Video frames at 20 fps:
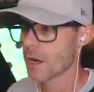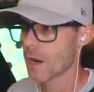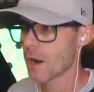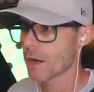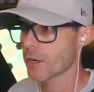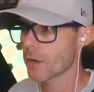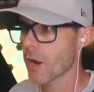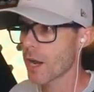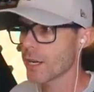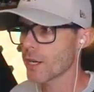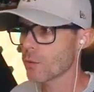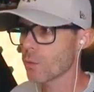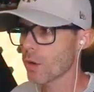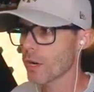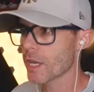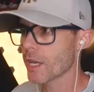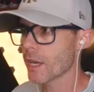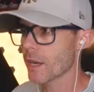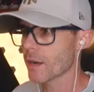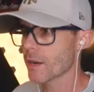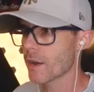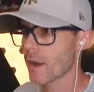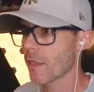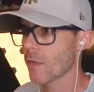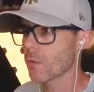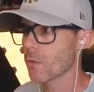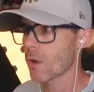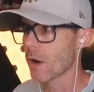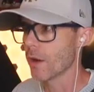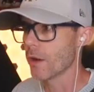I kind of want to get
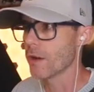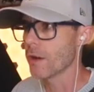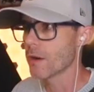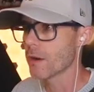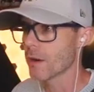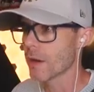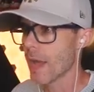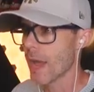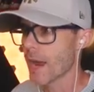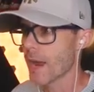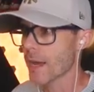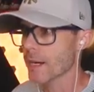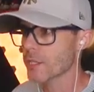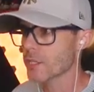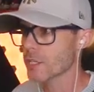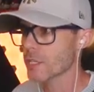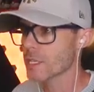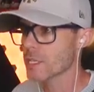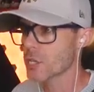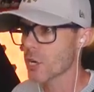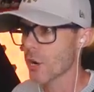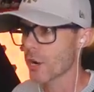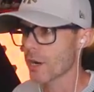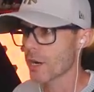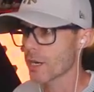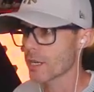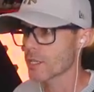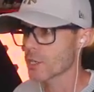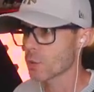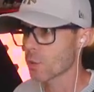another one and actually turn
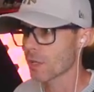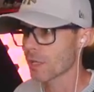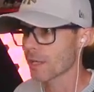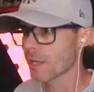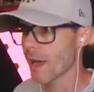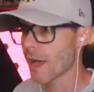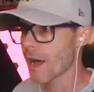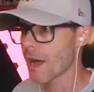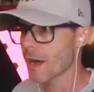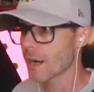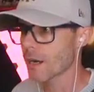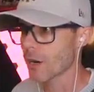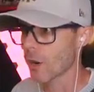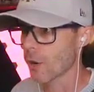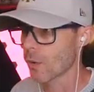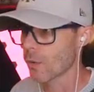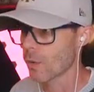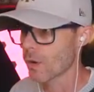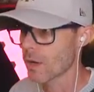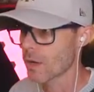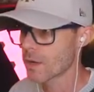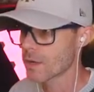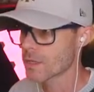it into a Largo